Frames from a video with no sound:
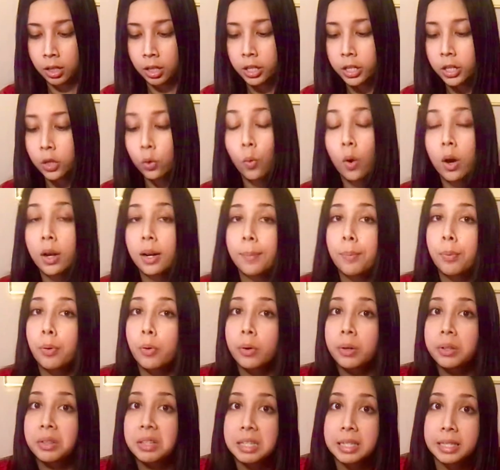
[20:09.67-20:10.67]
You want to
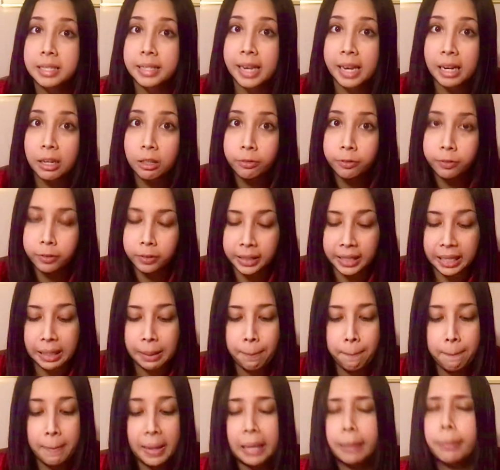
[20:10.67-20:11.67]
pour this carefully,
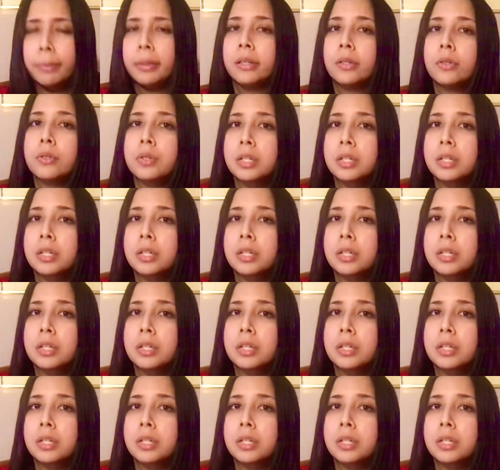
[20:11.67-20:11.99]
maybe use